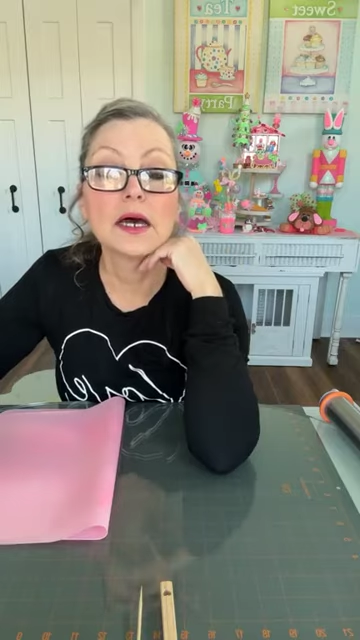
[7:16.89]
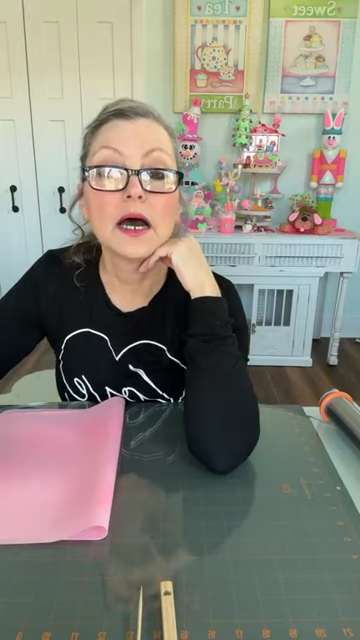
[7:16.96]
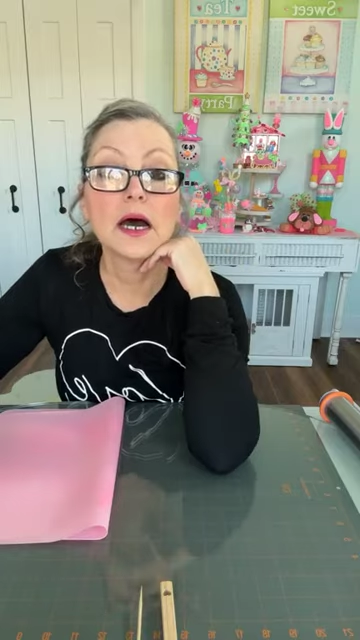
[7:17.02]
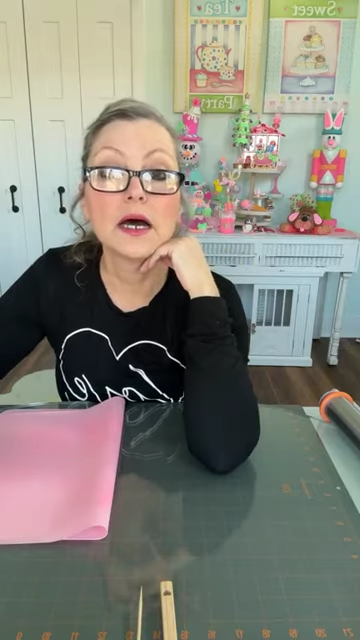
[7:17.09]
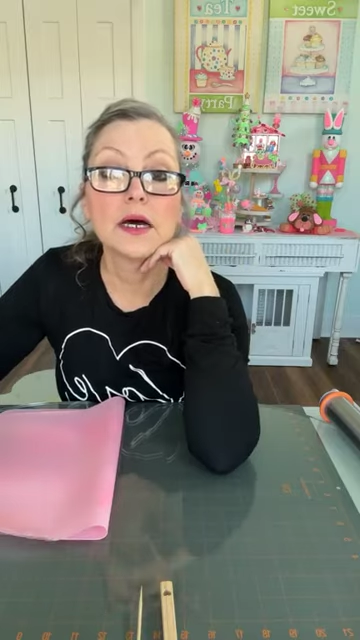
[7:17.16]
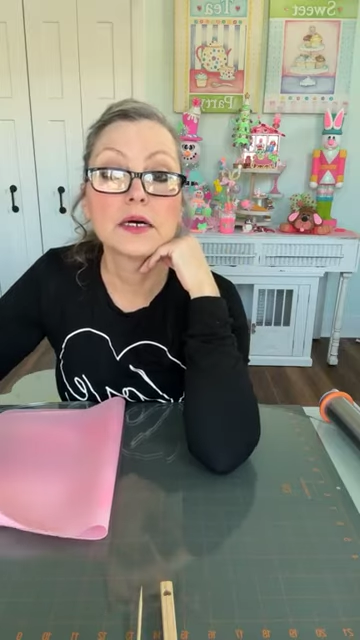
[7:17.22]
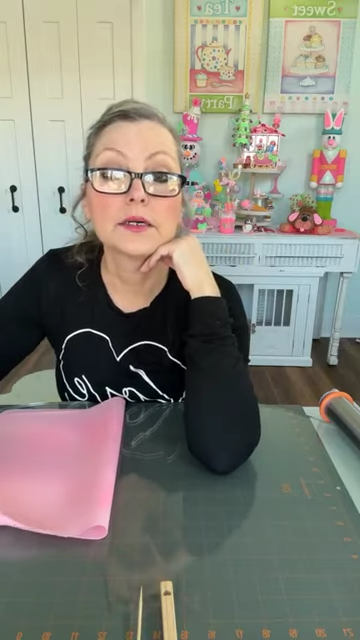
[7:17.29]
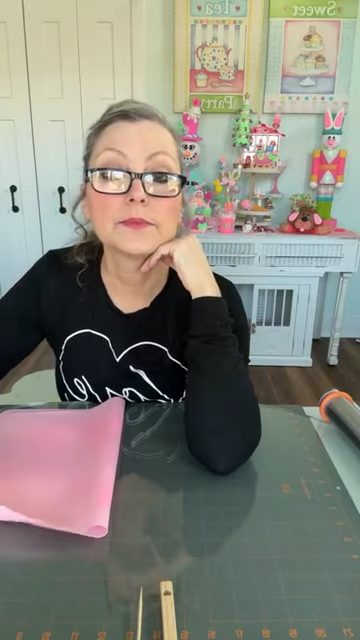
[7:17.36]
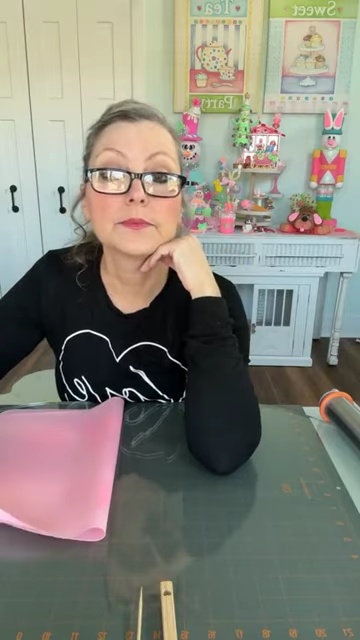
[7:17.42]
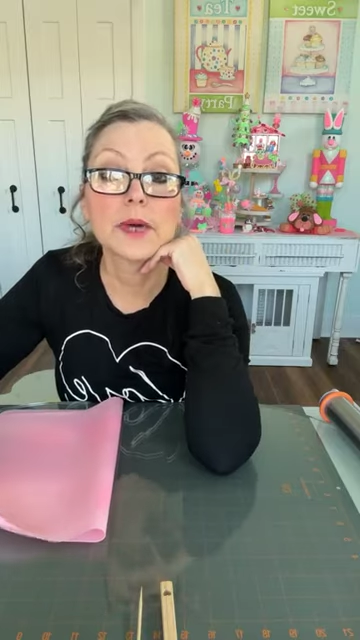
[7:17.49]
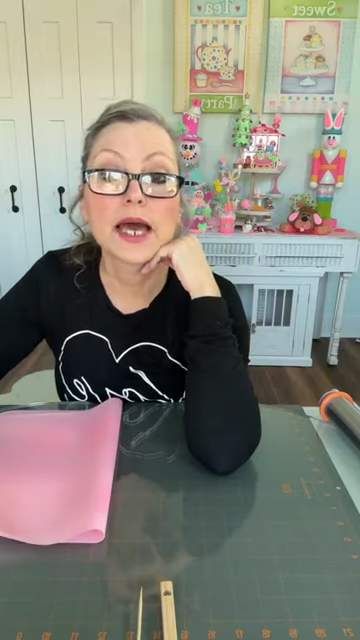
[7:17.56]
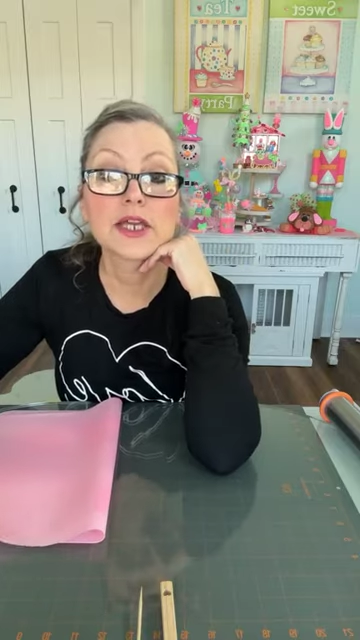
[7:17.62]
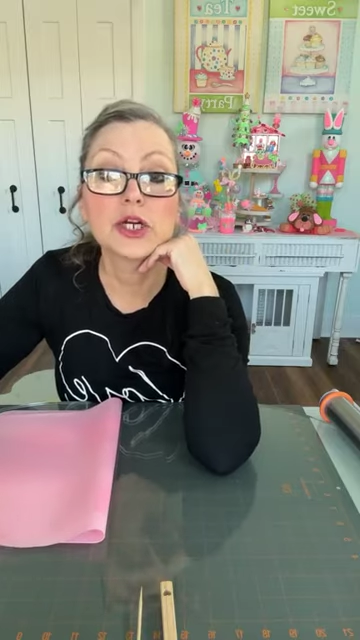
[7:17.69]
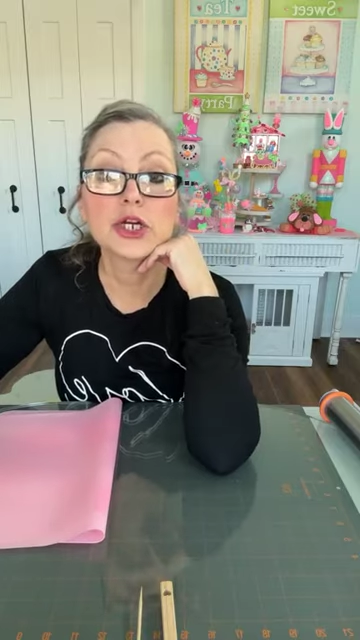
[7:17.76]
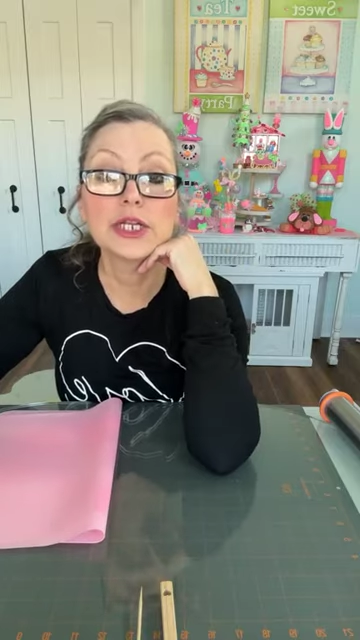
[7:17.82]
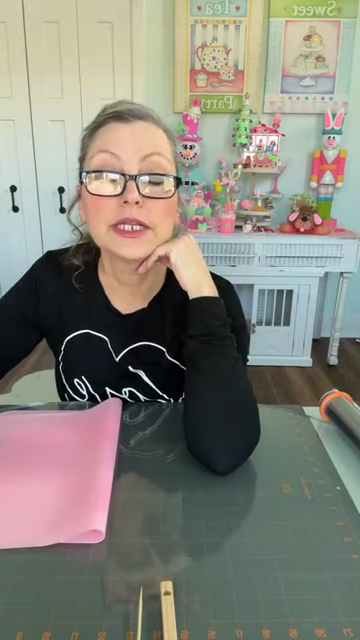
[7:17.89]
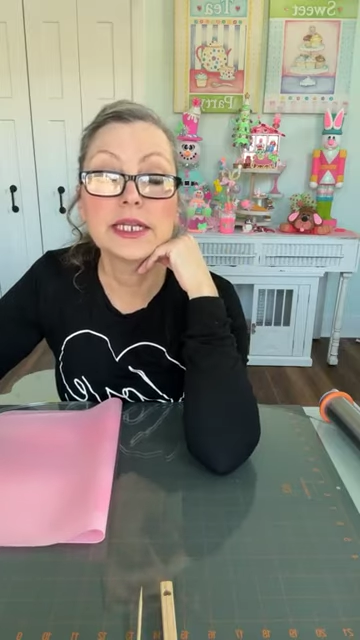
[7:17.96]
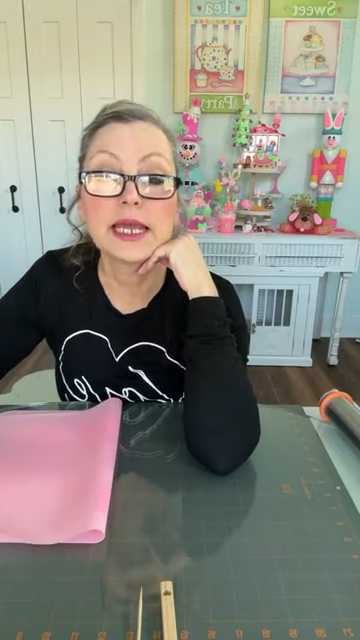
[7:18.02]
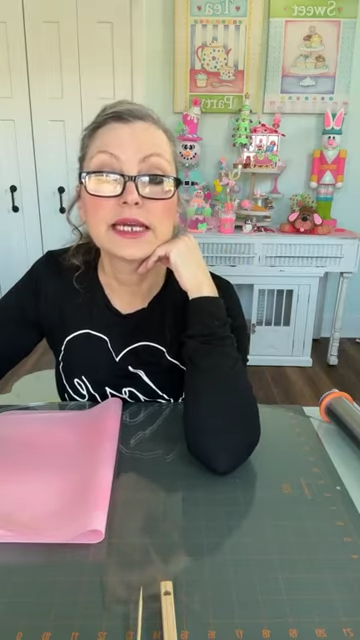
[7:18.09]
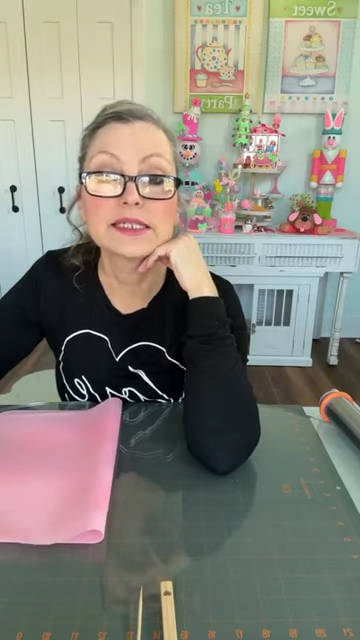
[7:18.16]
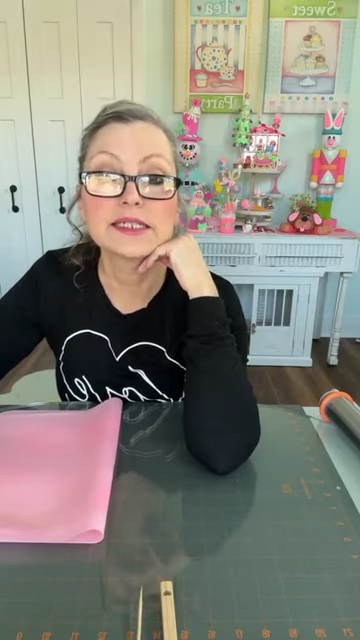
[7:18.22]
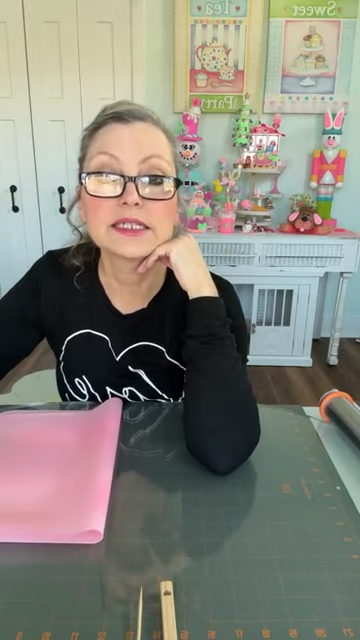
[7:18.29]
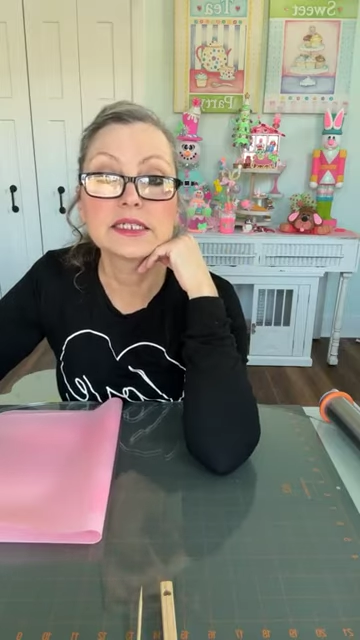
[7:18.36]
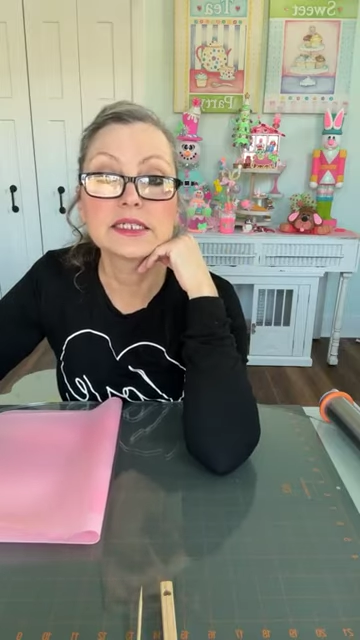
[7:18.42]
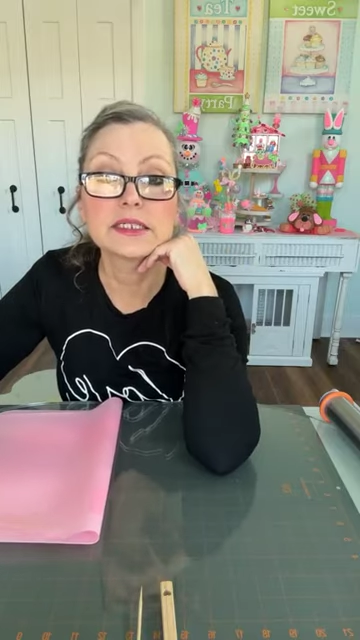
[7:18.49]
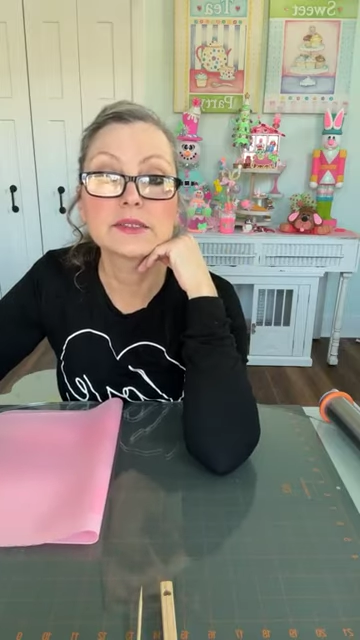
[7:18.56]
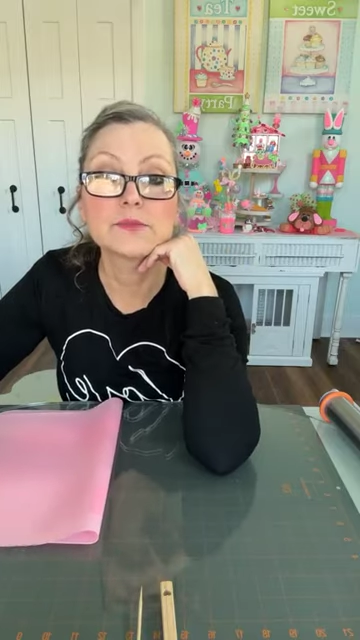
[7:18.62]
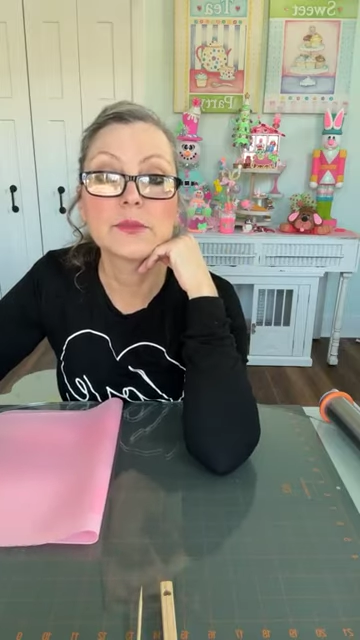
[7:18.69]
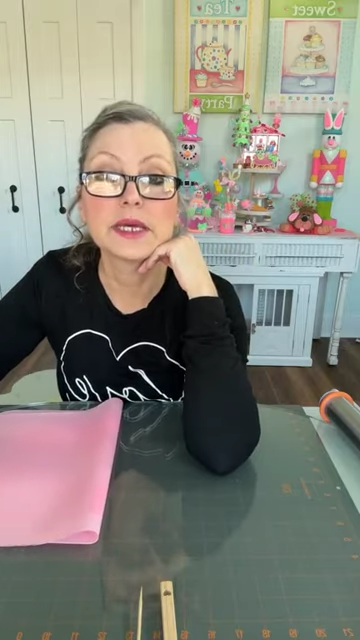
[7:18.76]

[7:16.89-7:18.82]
I couldn't access